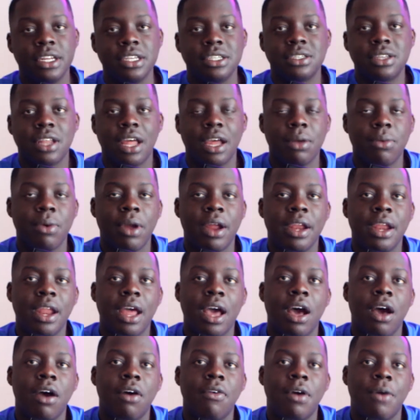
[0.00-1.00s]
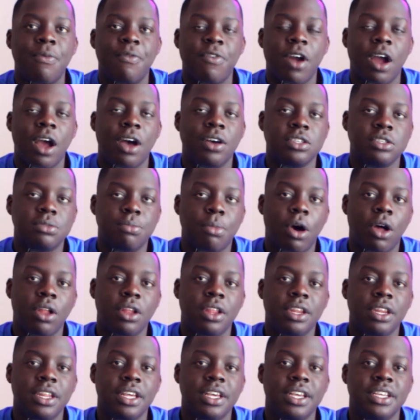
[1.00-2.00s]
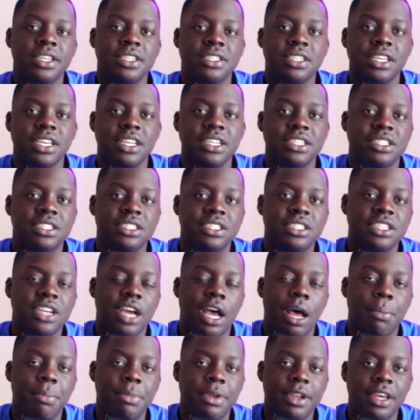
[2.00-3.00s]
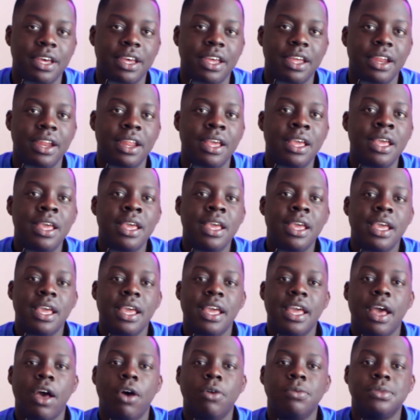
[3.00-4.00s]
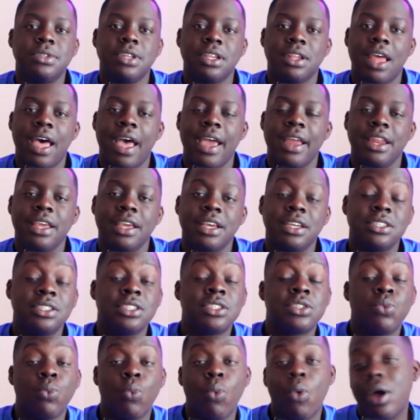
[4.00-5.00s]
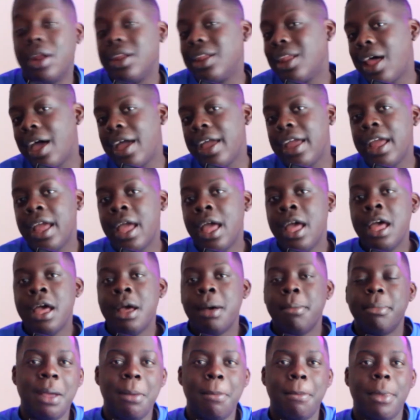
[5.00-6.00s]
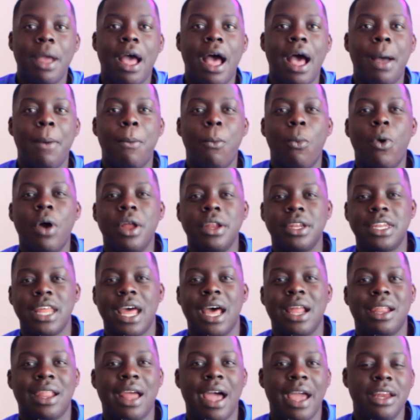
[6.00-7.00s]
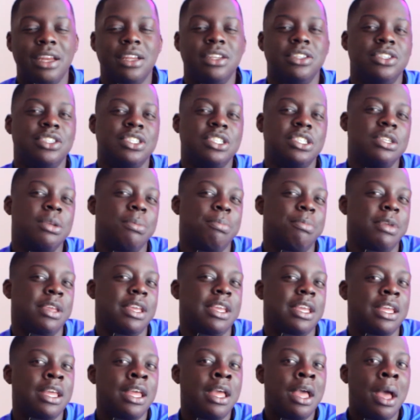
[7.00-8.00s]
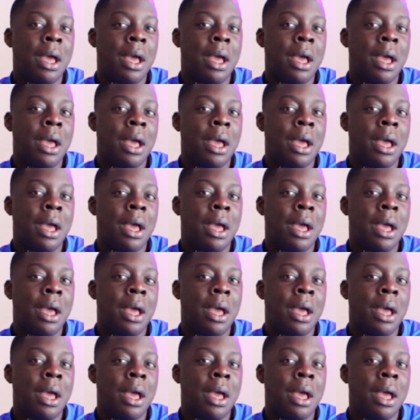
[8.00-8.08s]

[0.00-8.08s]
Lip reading: this light right now, for how small it is, it gets the job done. It helps the lighting. And just one light, I want that lighting just to be